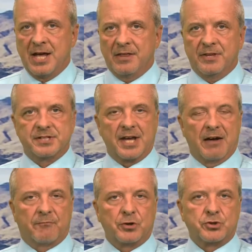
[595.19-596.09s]
This
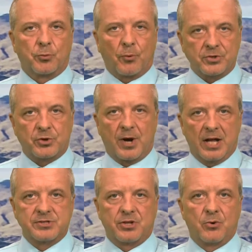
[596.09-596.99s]
effort to
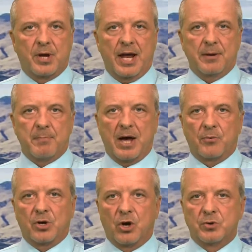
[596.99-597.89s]
translocate
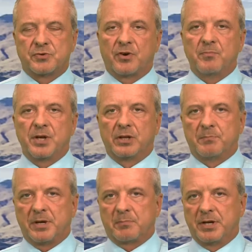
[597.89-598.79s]
mountain goats from the
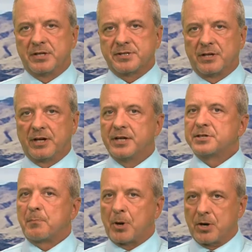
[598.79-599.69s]
Olympic Peninsula
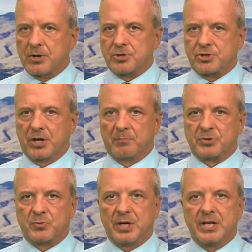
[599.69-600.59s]
is a partnership
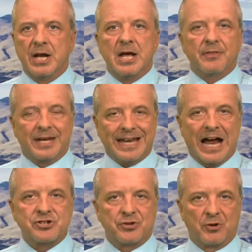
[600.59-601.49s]
between the
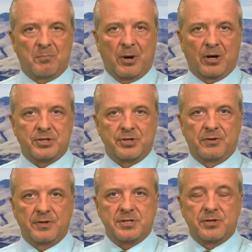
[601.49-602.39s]
National Park
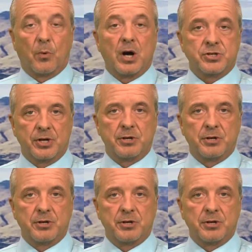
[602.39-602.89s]
Service, the Washington